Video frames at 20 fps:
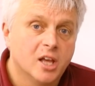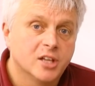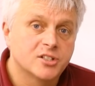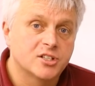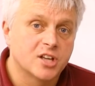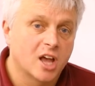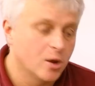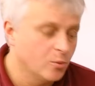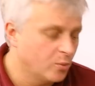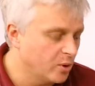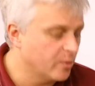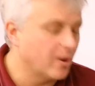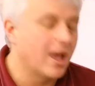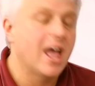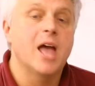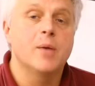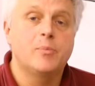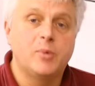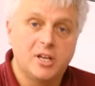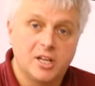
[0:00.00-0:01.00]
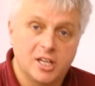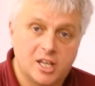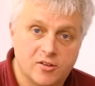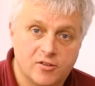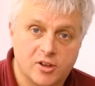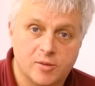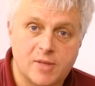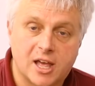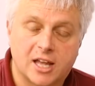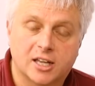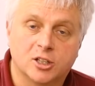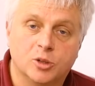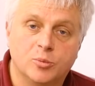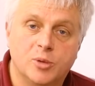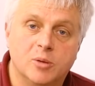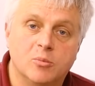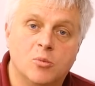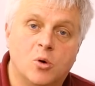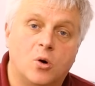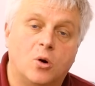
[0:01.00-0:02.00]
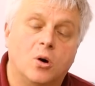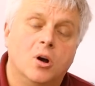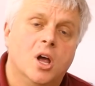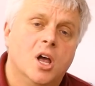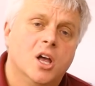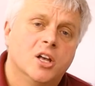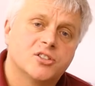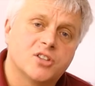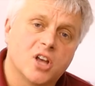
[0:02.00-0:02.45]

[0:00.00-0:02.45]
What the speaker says: so we were happy to give him that little bit more.